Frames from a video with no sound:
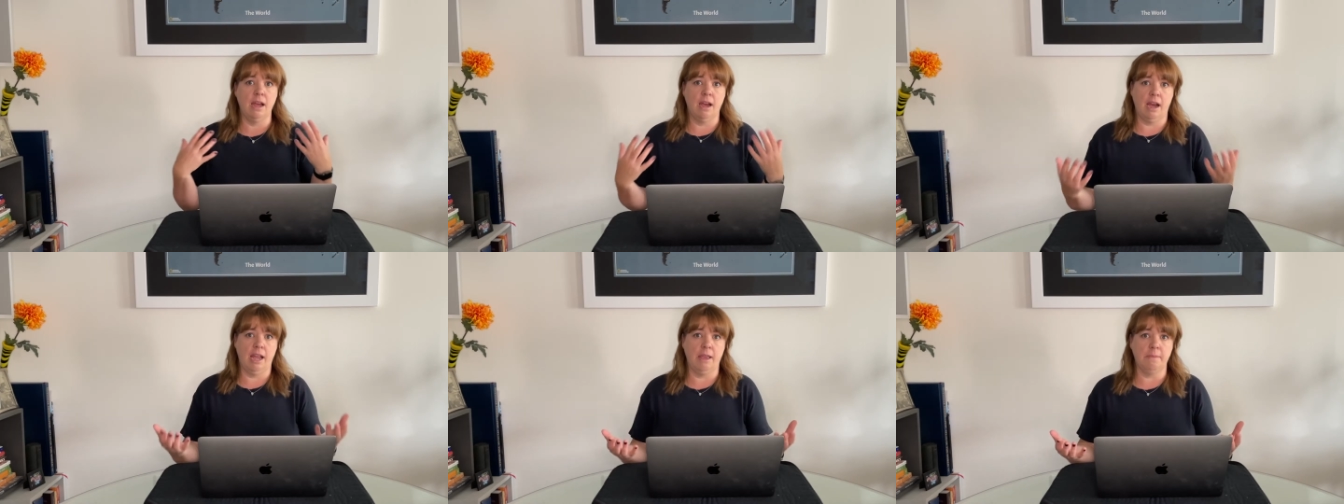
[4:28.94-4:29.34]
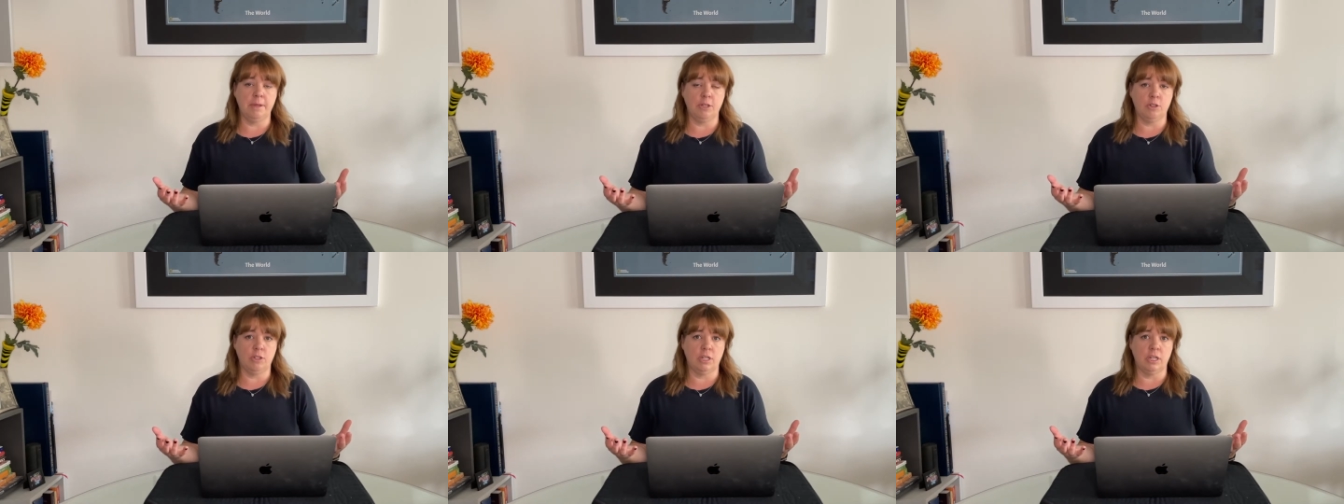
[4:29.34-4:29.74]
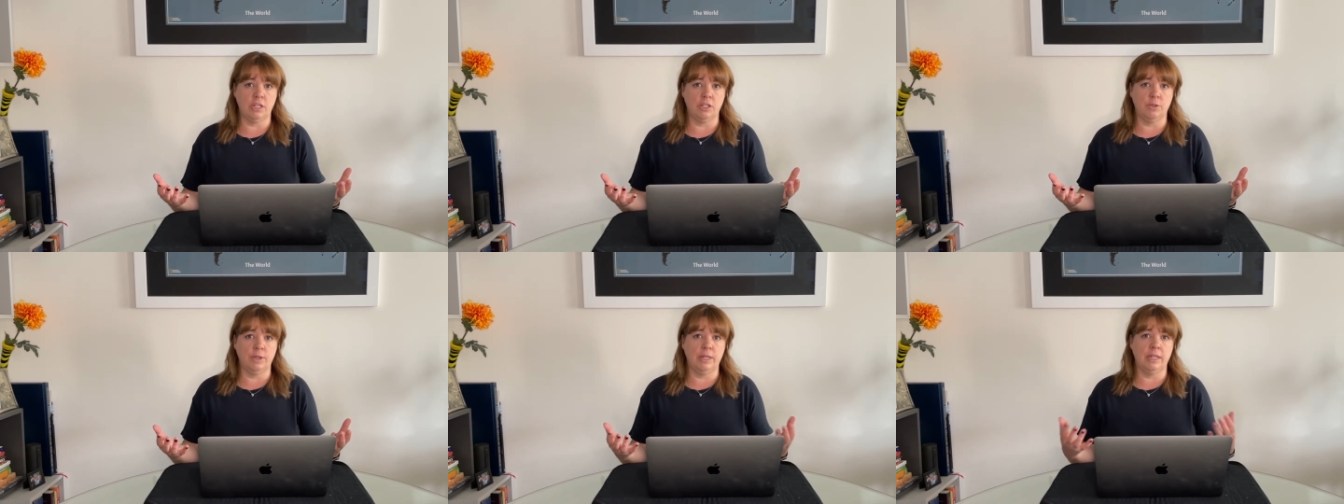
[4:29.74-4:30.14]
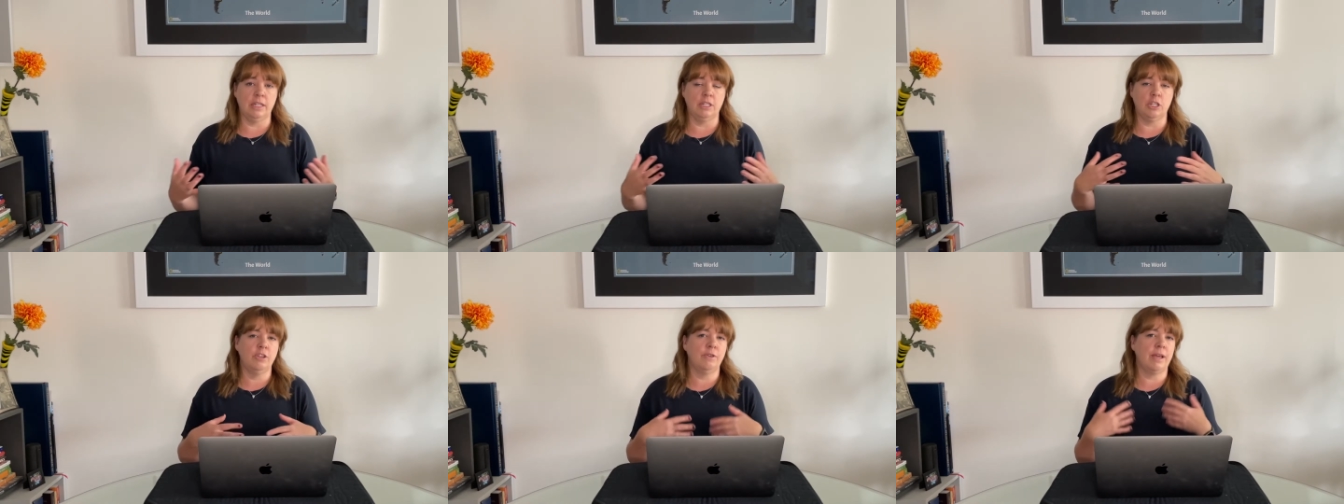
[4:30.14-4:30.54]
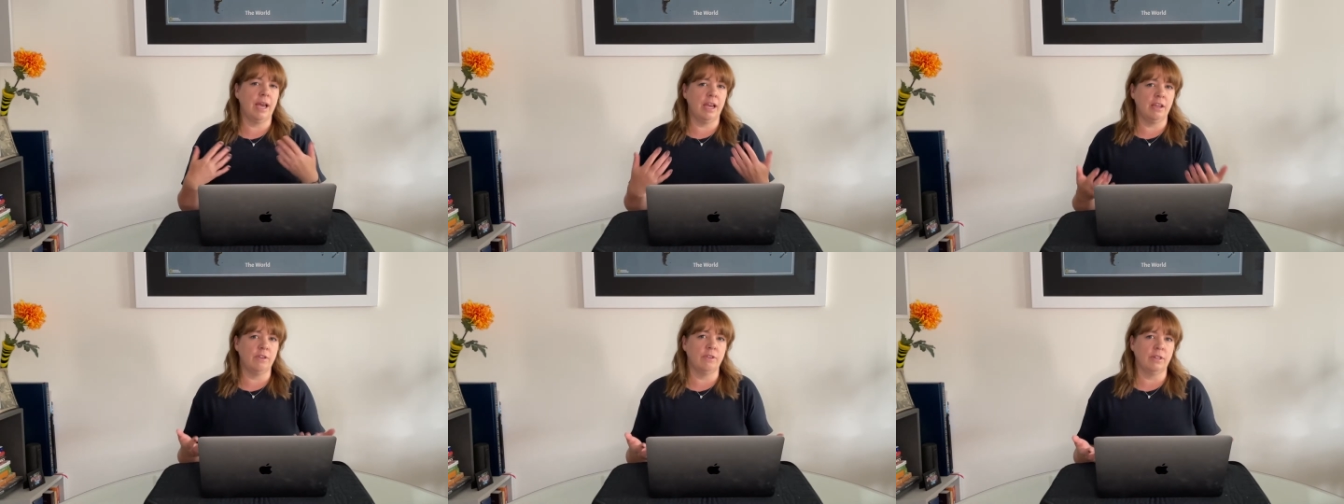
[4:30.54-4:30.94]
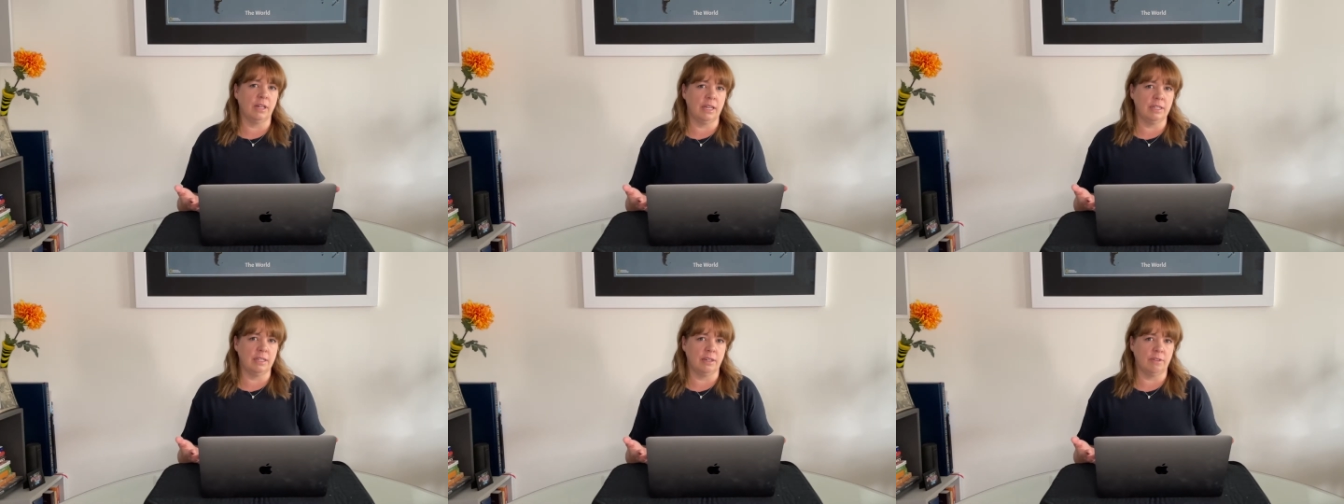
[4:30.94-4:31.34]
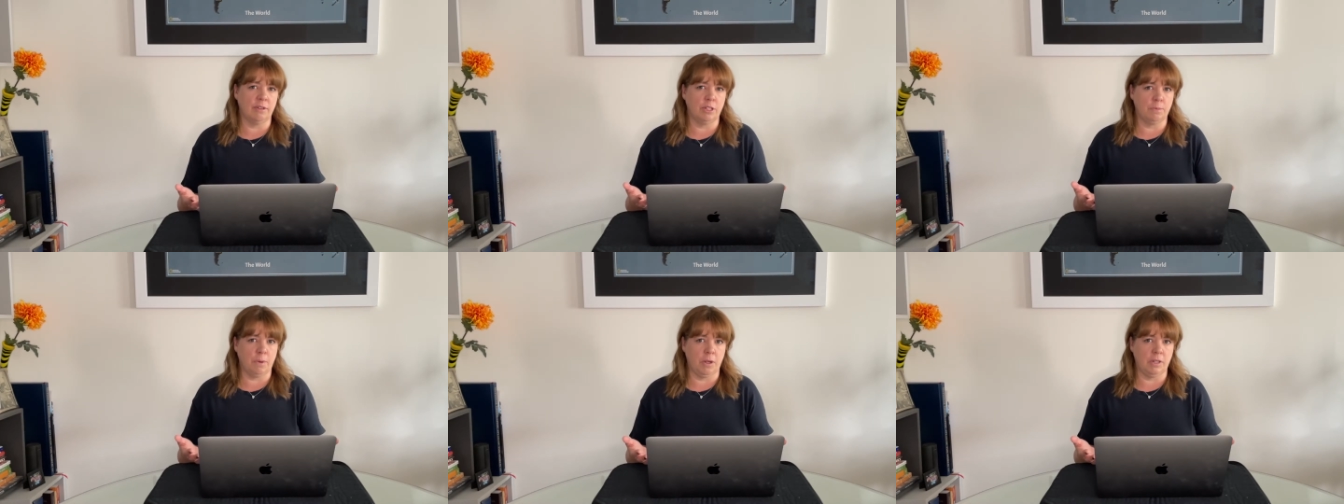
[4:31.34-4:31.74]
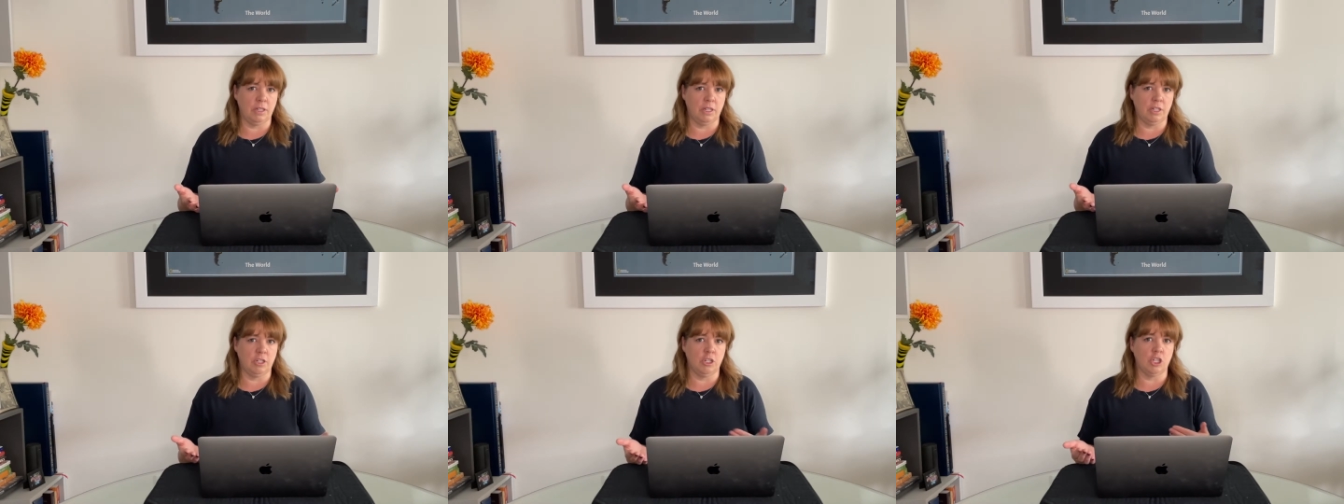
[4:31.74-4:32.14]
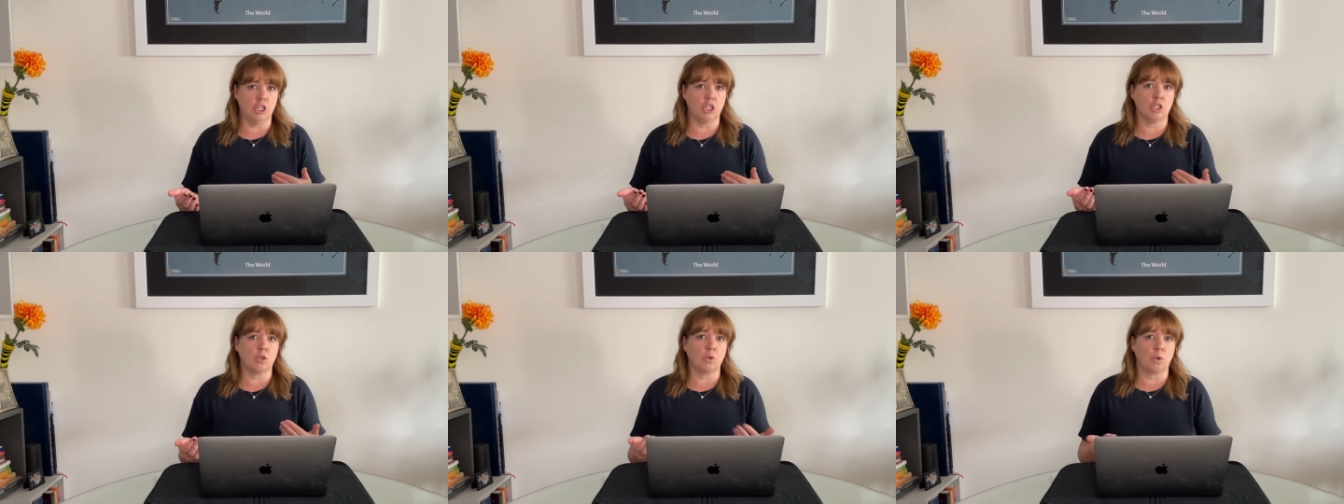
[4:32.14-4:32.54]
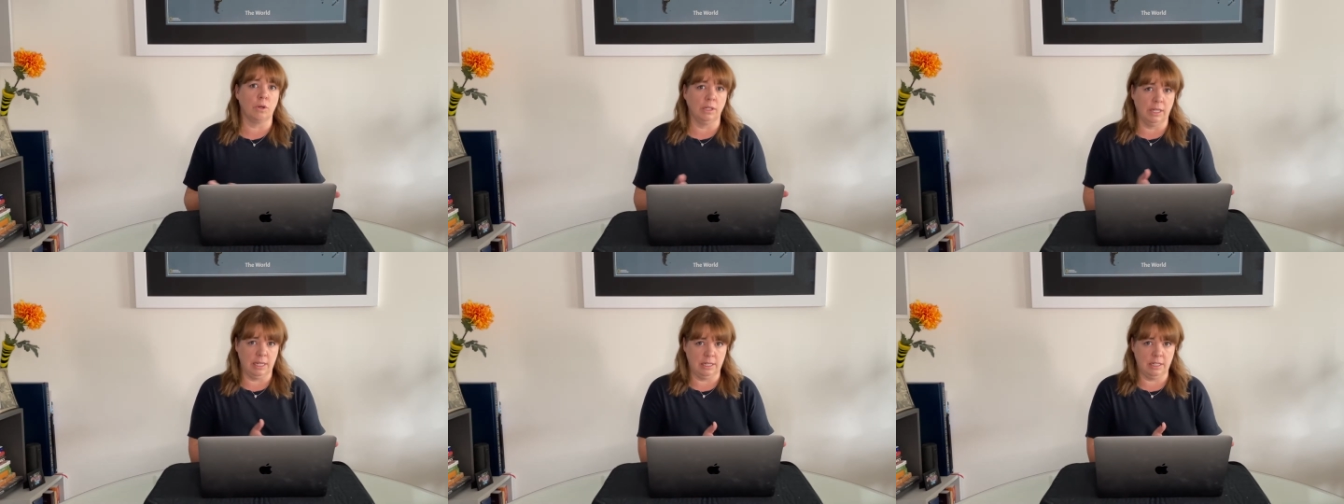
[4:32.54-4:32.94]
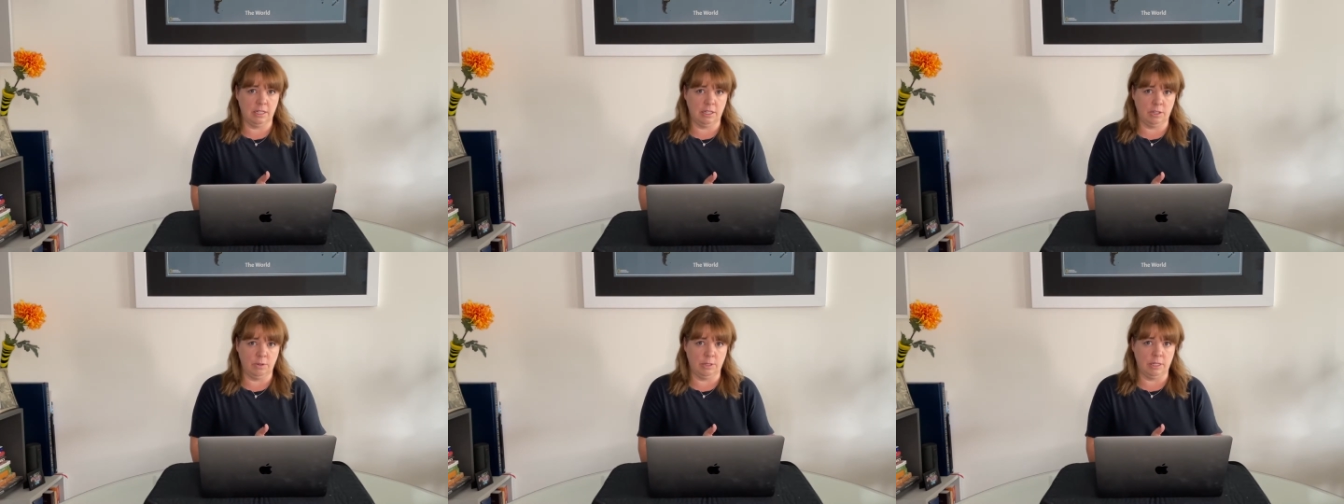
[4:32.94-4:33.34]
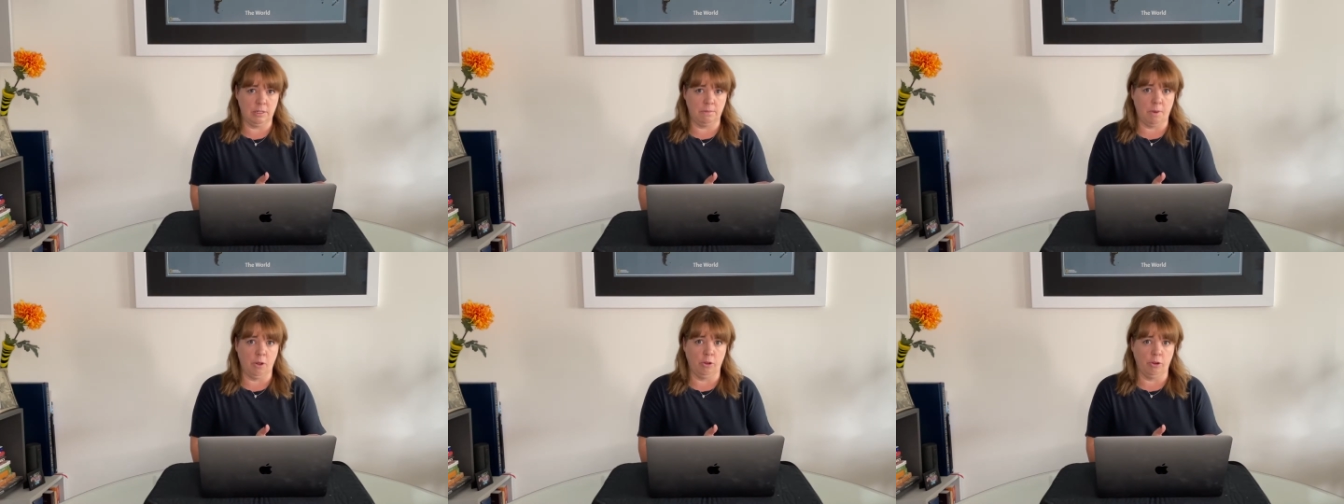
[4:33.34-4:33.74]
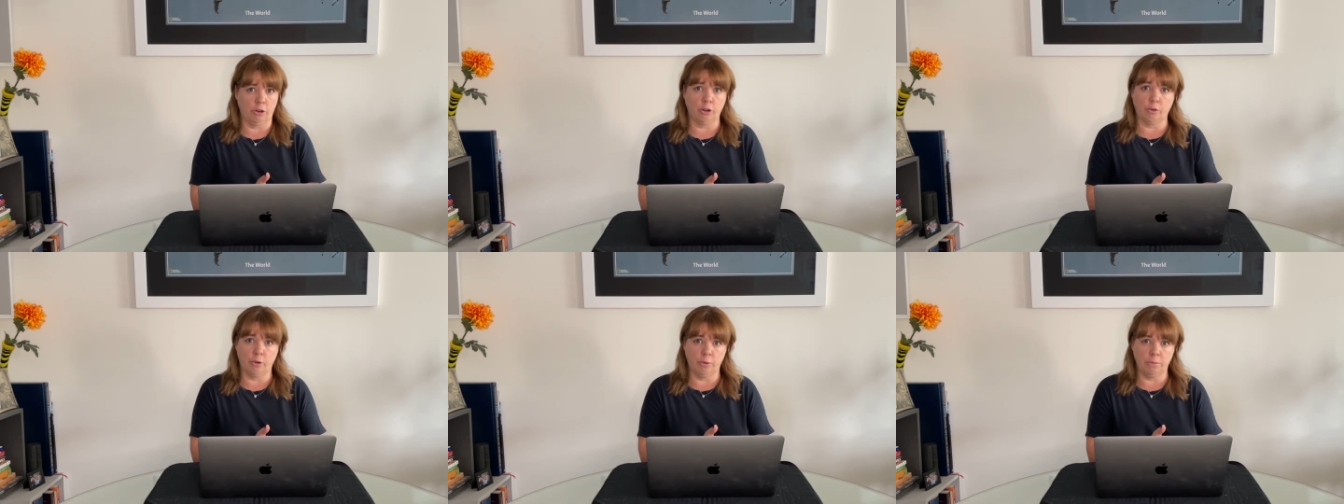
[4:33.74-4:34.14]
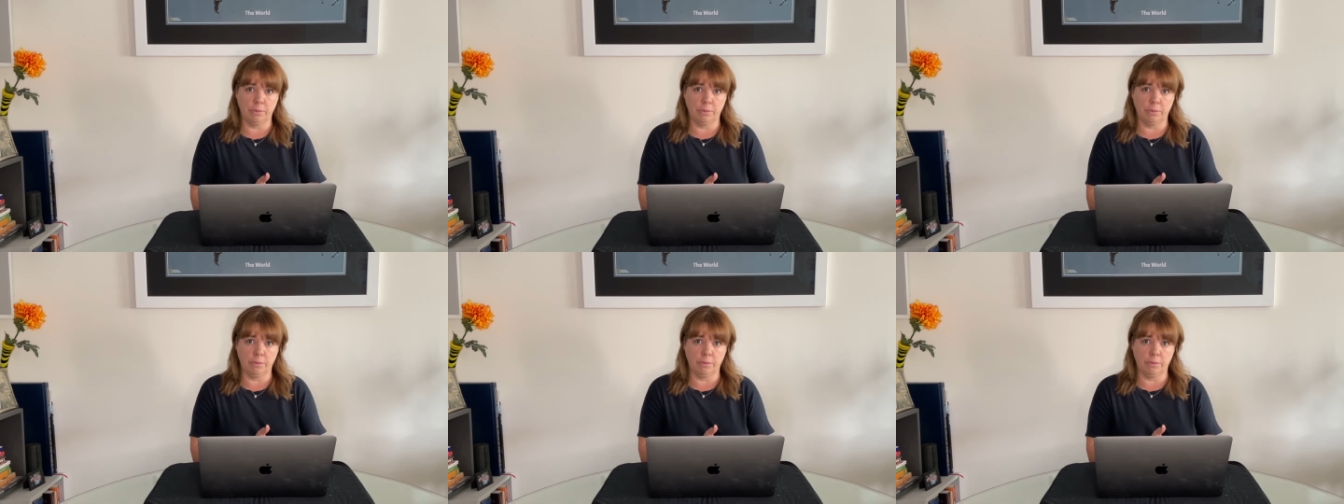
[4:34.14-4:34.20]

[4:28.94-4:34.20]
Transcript: I am interested in doing this, you can't utilize their responses to shortlist to a smaller group.